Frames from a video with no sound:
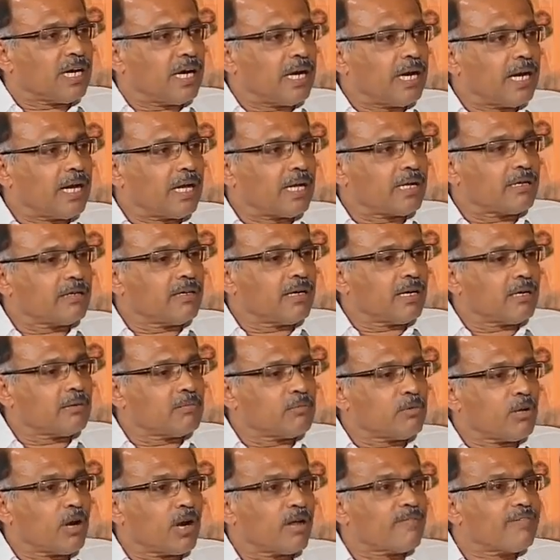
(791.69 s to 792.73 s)
had
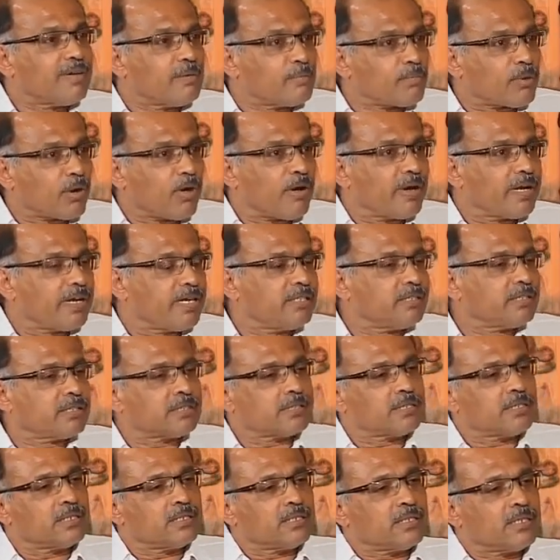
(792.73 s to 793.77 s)
a lot of
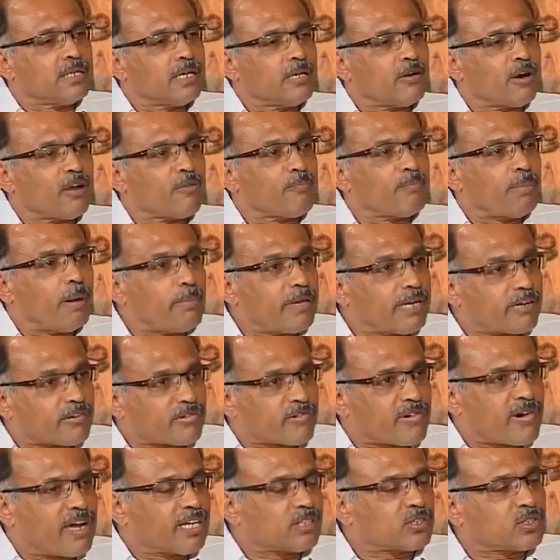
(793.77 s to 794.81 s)
employees, a lot of
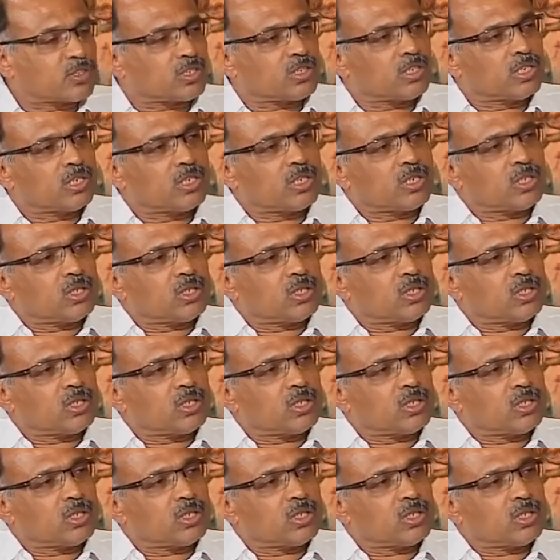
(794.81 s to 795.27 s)
public trust.